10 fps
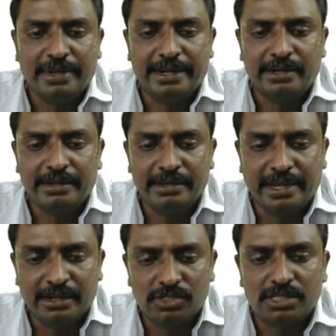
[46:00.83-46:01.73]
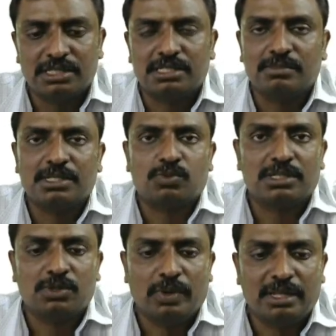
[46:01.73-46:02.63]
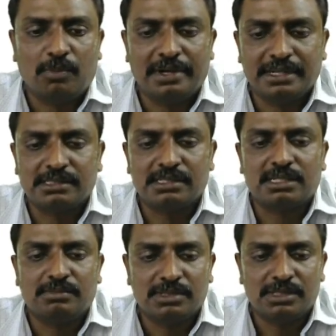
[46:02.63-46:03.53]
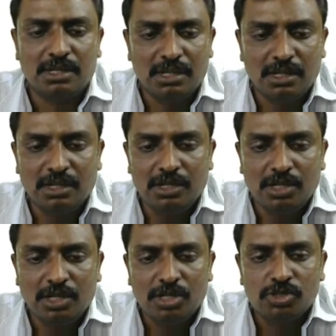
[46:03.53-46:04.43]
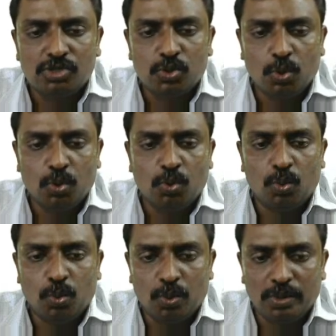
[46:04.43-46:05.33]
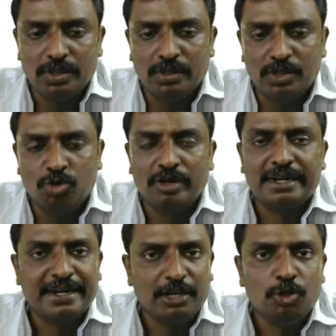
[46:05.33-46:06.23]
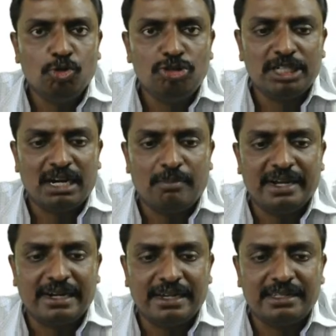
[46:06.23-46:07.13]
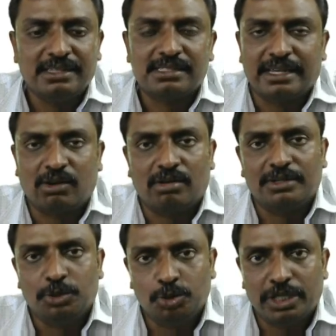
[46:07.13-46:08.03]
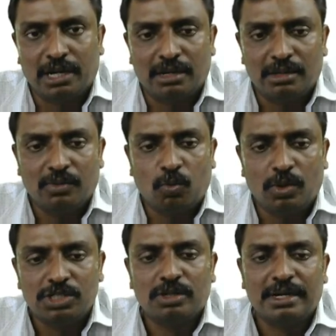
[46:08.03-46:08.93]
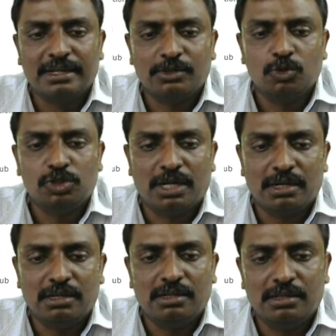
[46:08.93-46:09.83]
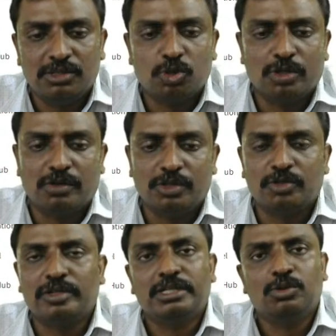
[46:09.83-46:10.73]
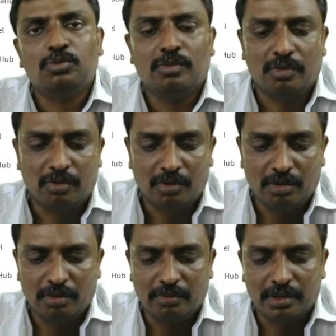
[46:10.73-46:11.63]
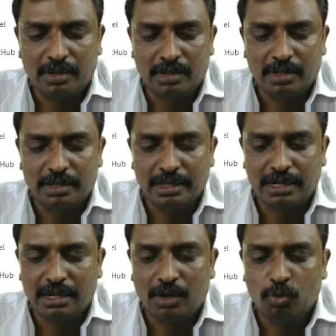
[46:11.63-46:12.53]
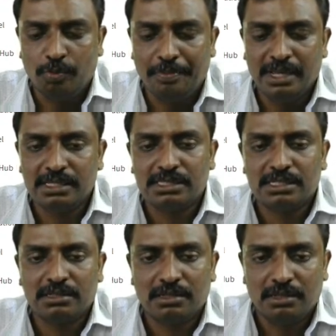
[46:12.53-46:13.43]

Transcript: diagnostic system as well as the weather monitoring systems. So you could create a new channel by clicking this icon, new channel. Once you click new channel, so you could give a cloud-based,